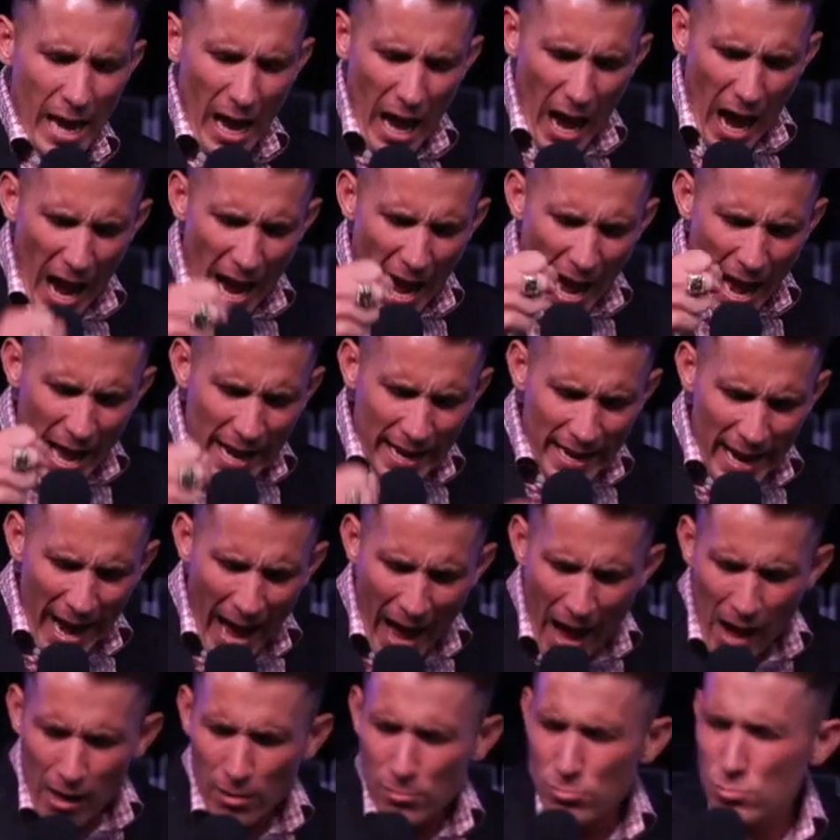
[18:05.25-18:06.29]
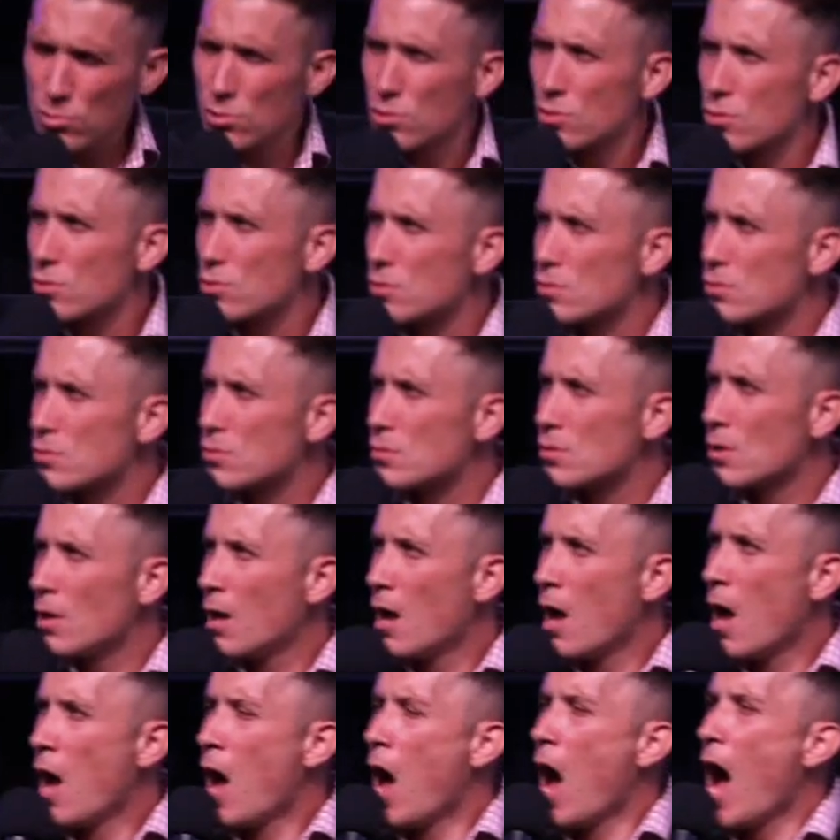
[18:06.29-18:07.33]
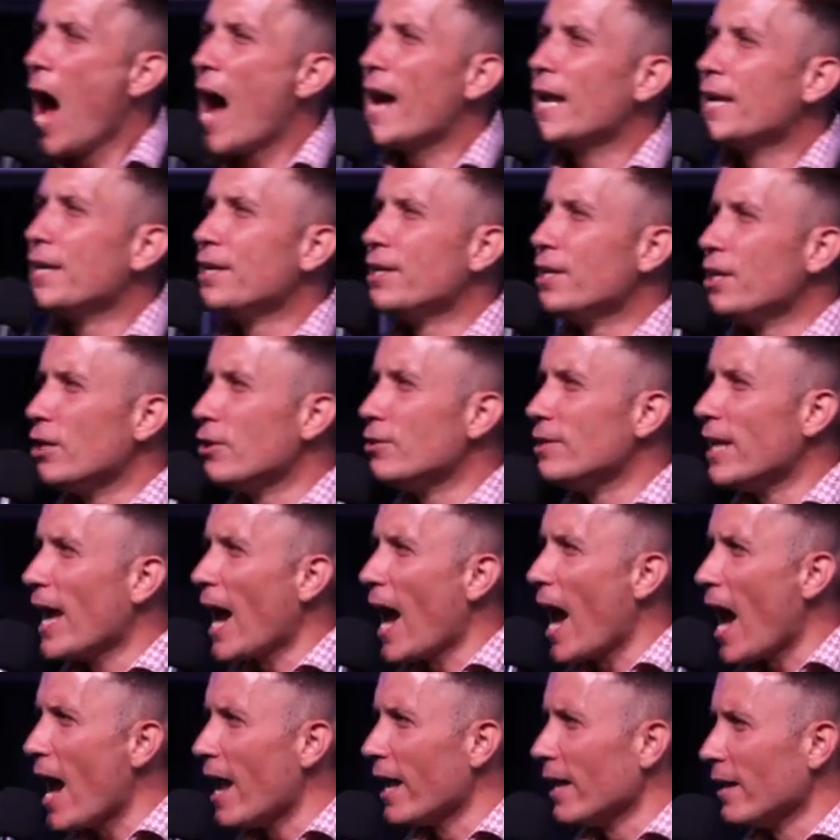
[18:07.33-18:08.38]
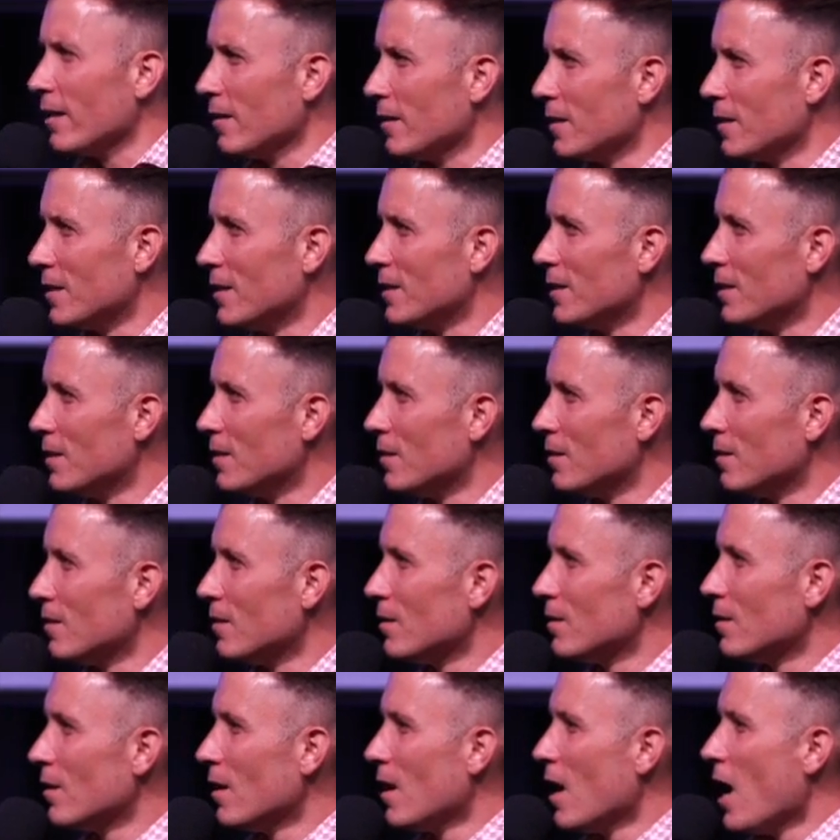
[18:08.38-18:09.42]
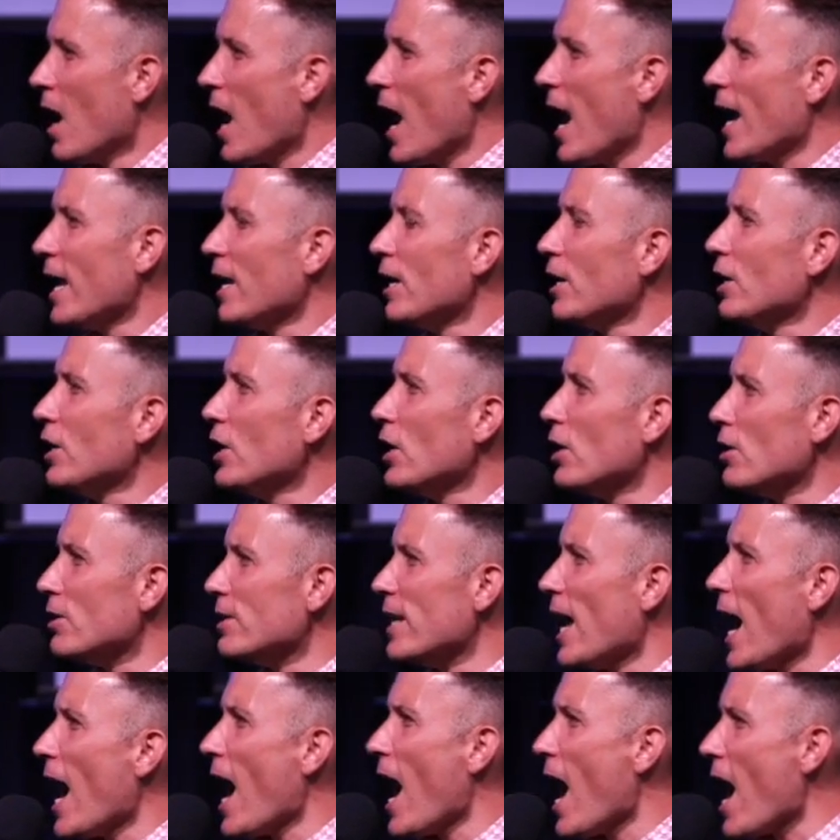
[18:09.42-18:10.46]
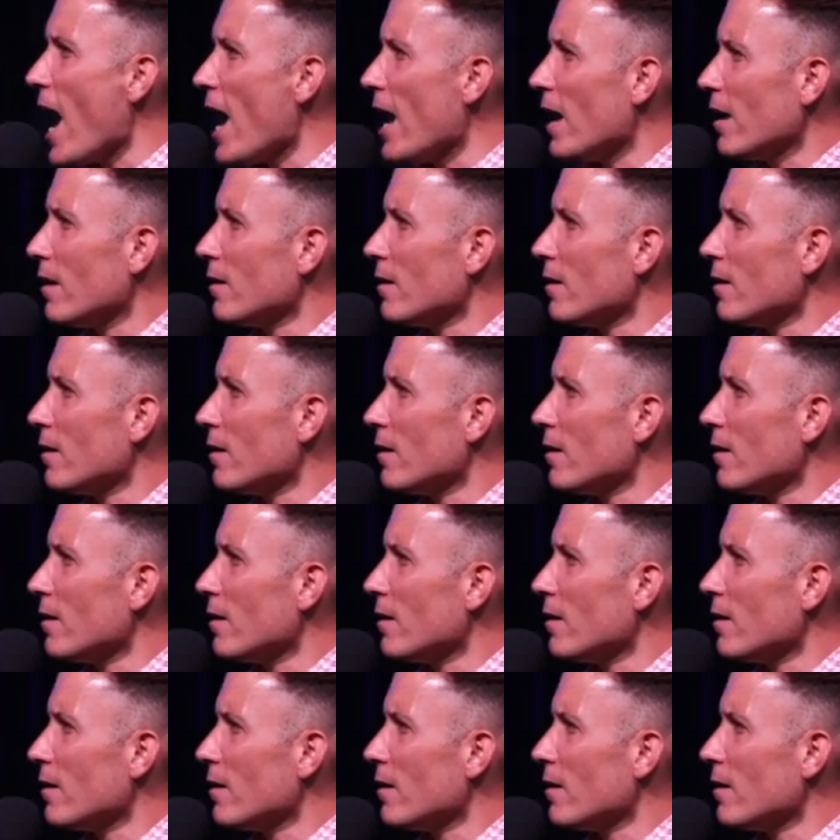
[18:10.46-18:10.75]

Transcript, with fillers: I announce a new day. A new day.